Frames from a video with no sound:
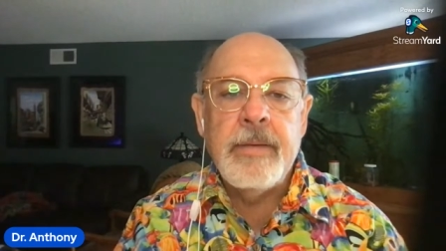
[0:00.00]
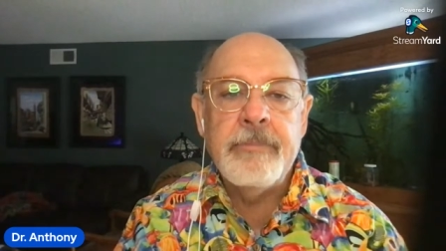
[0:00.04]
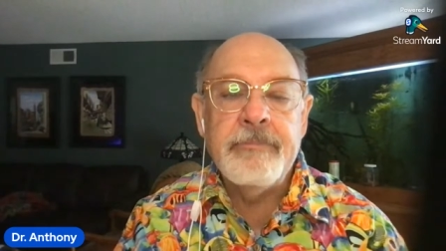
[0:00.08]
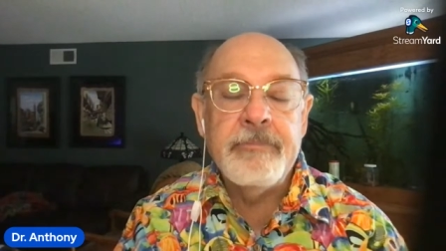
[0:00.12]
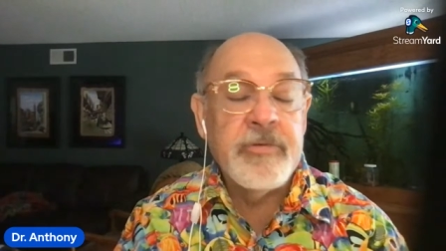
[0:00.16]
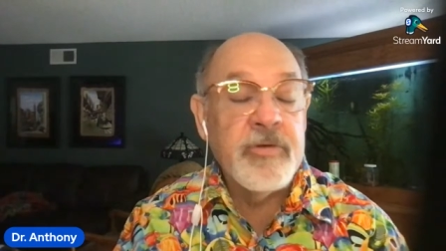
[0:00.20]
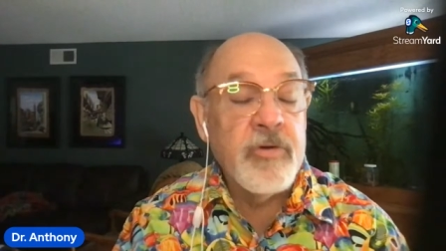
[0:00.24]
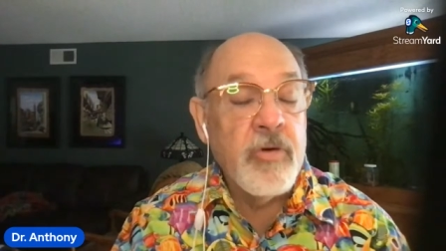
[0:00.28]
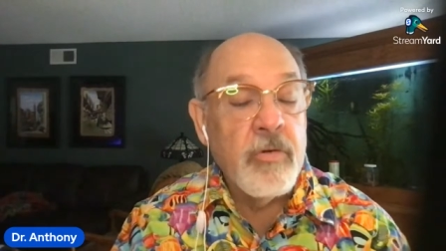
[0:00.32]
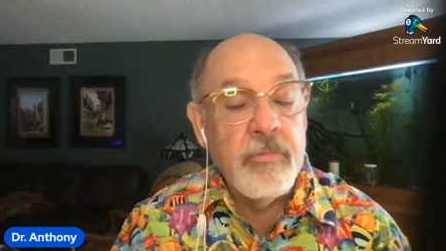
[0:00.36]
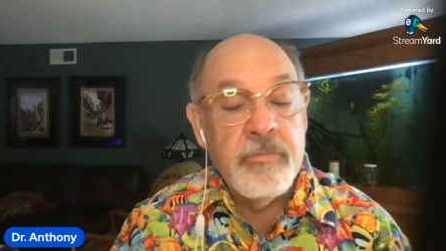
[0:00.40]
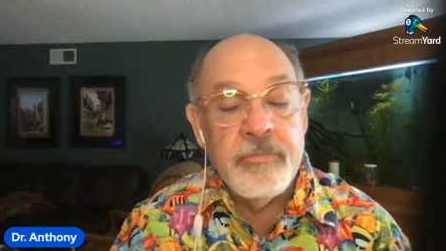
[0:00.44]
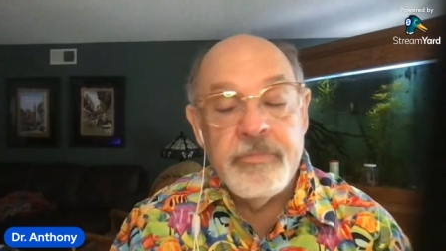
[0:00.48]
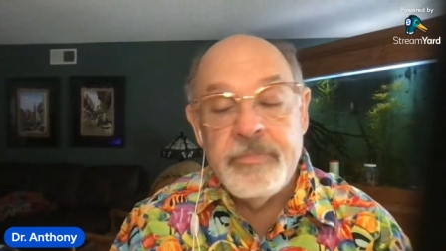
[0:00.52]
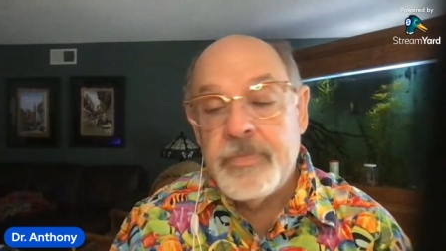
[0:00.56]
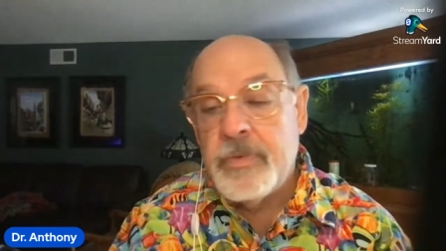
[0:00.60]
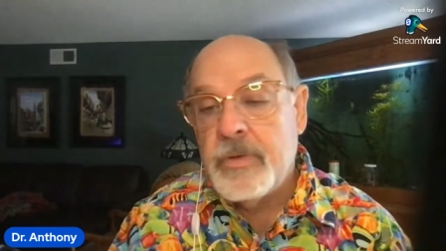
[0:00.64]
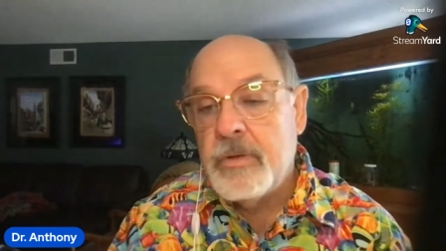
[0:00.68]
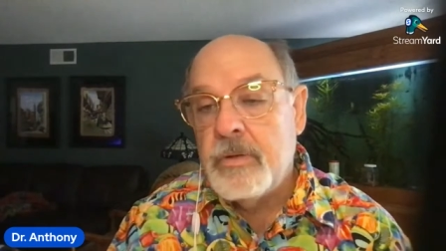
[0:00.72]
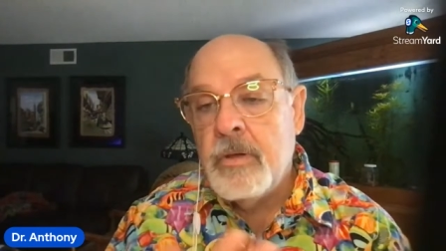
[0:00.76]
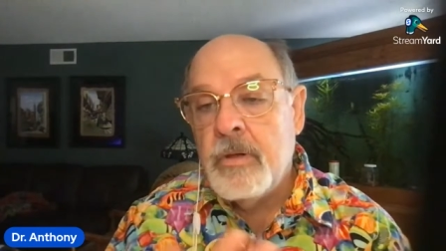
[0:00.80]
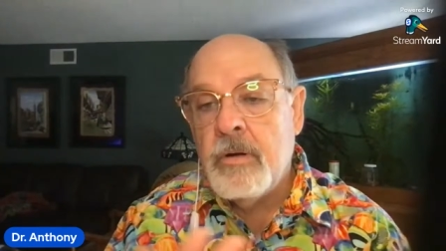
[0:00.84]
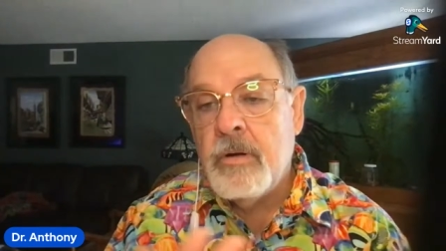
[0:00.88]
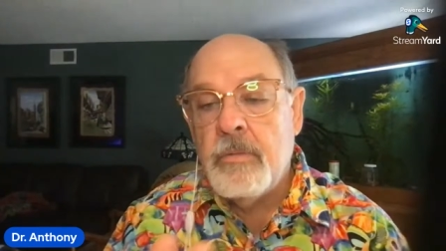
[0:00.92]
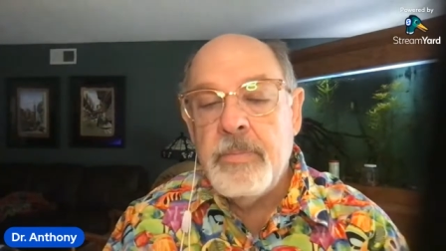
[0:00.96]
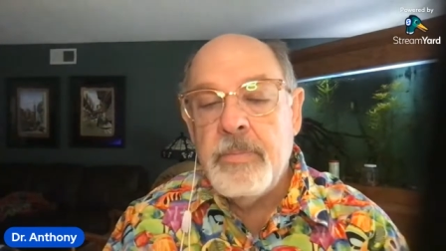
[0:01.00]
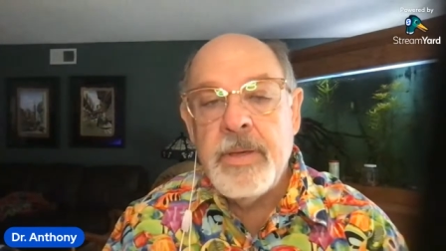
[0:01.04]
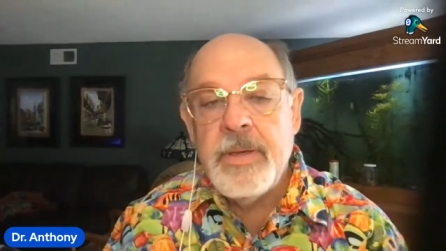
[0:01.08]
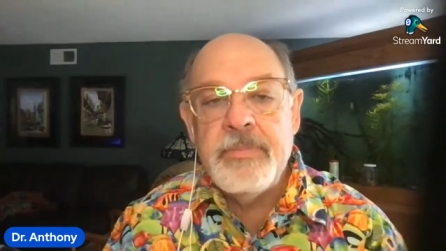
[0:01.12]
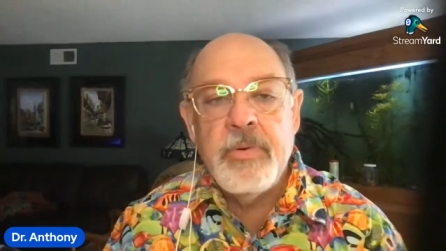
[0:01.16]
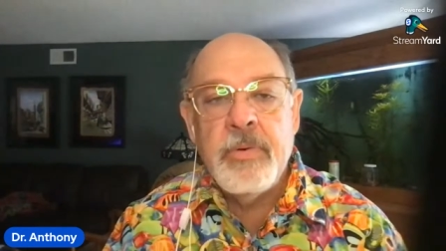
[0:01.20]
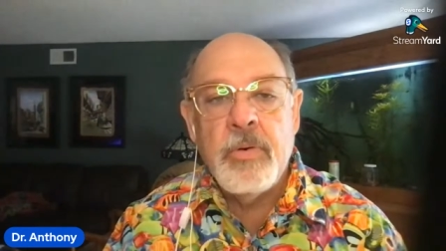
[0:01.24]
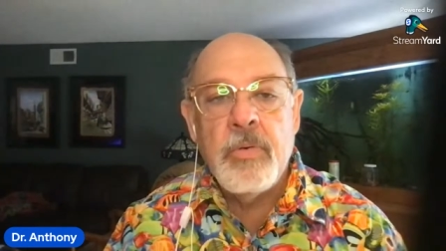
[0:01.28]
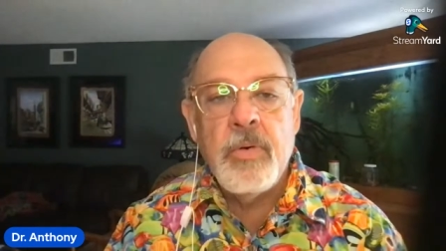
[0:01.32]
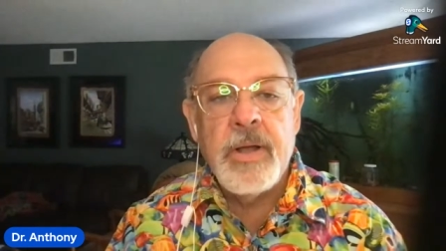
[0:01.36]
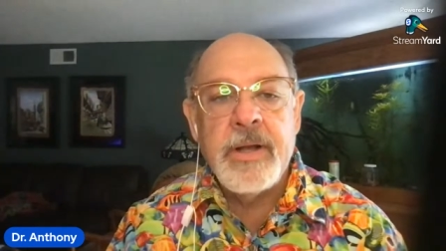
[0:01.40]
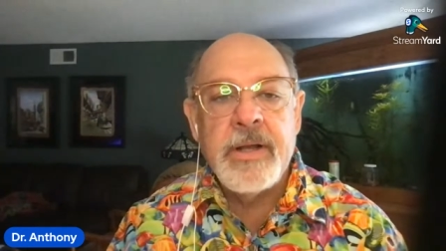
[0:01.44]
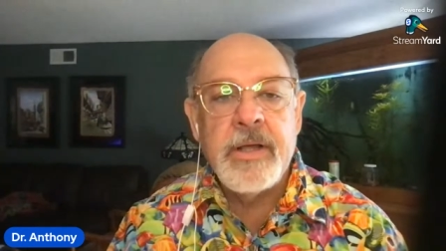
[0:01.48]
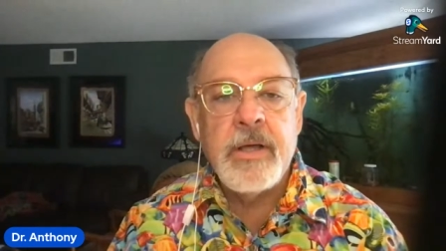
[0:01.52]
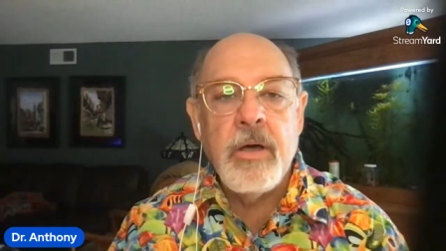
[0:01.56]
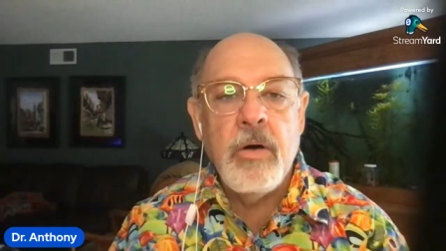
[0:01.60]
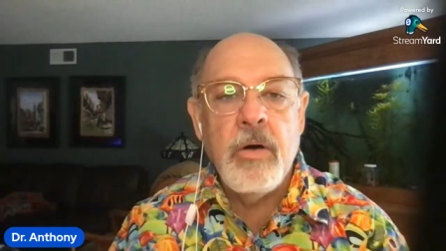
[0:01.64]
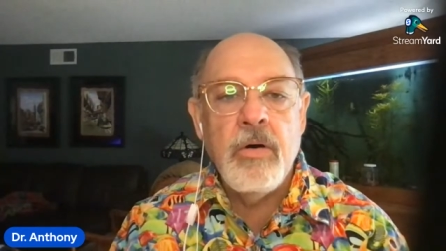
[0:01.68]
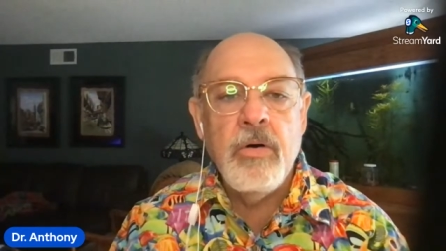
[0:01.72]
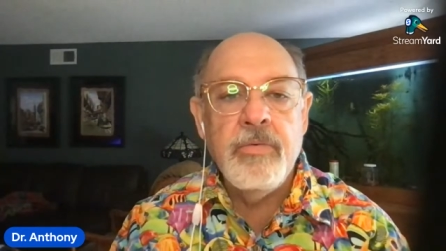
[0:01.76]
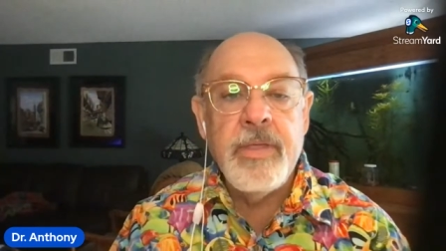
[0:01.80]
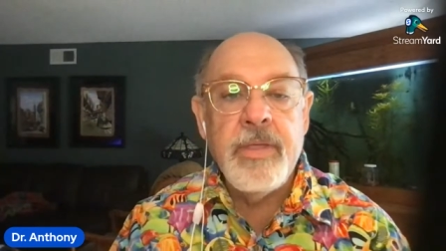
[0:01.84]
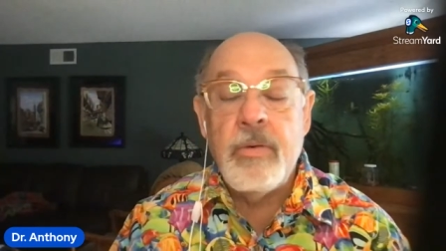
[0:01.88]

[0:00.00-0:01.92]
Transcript: So, people want to go,